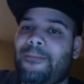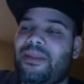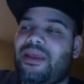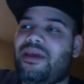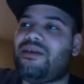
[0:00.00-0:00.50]

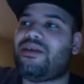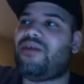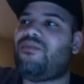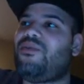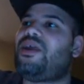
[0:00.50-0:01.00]
Like,
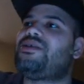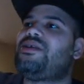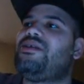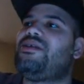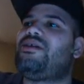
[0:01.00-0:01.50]
and when I
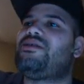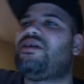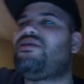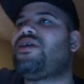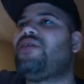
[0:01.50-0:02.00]
say that, it's like,
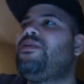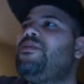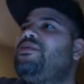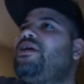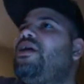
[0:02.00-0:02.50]
okay,
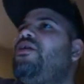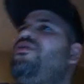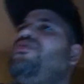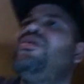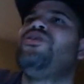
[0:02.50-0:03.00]
people like,
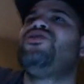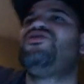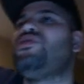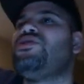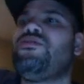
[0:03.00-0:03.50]
oh,
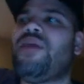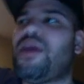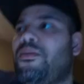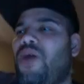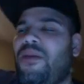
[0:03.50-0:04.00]
soon as you make
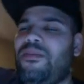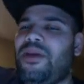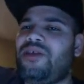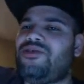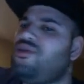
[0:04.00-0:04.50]
a web
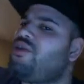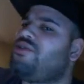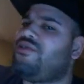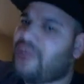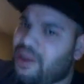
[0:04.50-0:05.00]
page, you're a
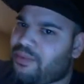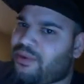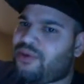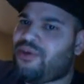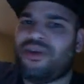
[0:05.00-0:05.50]
developer.